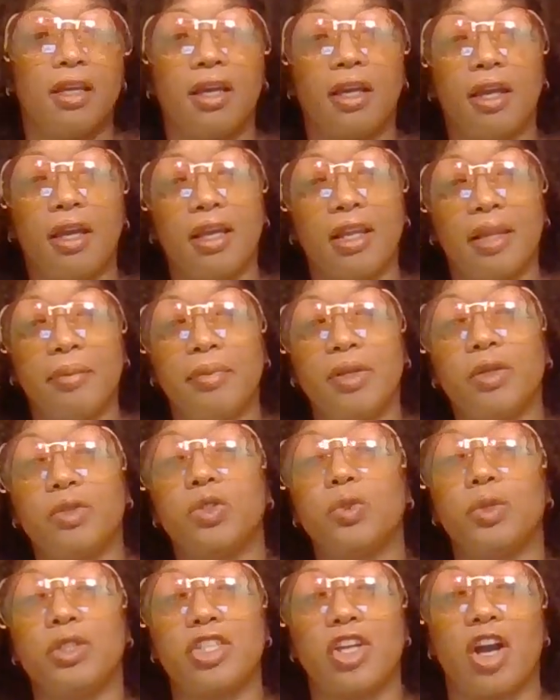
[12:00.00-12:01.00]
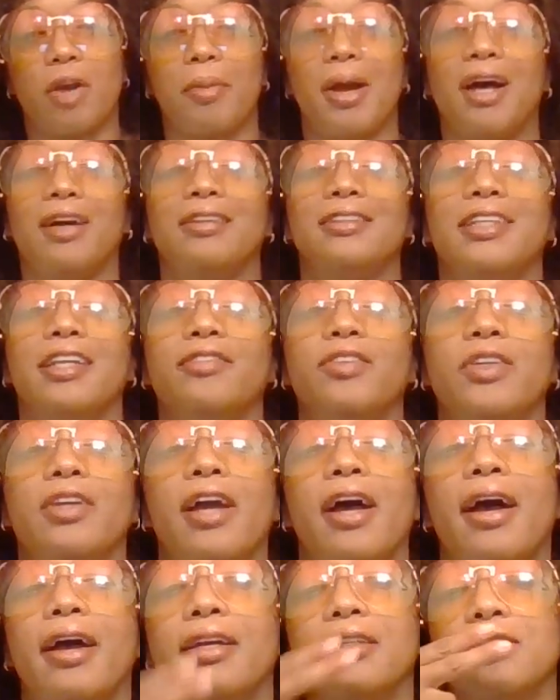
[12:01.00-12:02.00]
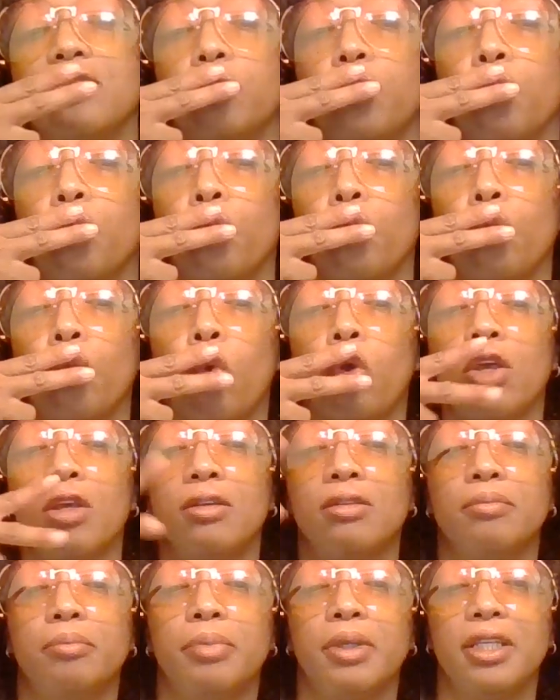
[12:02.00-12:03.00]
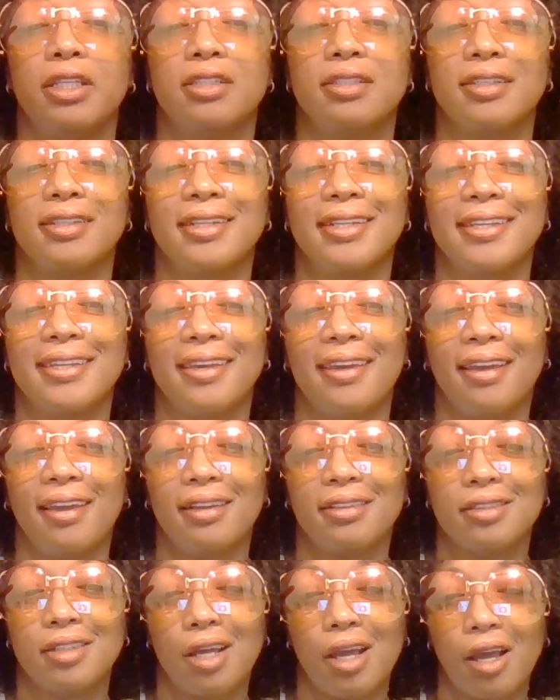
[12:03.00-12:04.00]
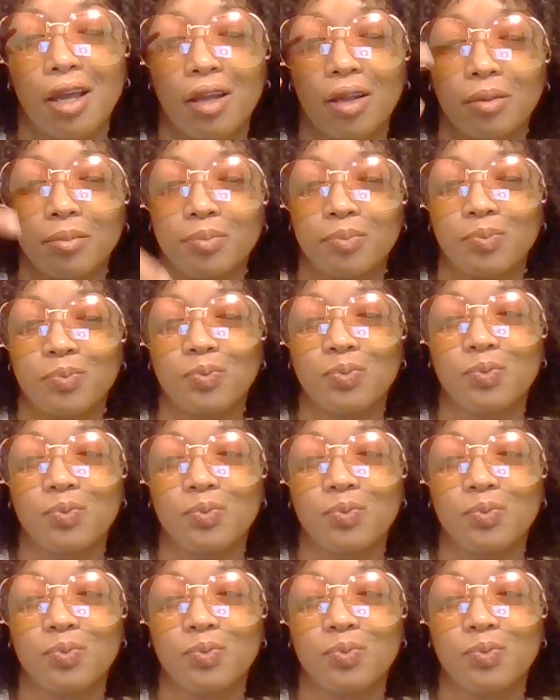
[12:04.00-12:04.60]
and let me know what you want to talk about. Love you guys. Peace in the kingdom.